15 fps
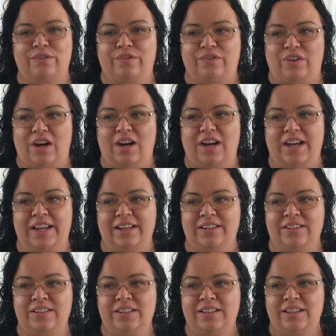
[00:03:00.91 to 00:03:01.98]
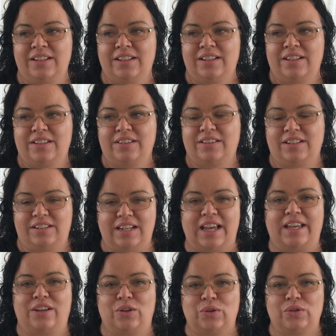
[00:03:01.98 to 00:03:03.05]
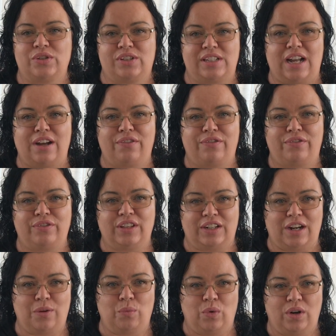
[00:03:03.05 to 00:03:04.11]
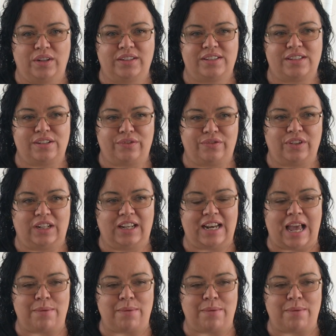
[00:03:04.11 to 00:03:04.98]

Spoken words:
find the decor stuff that I want to fill it,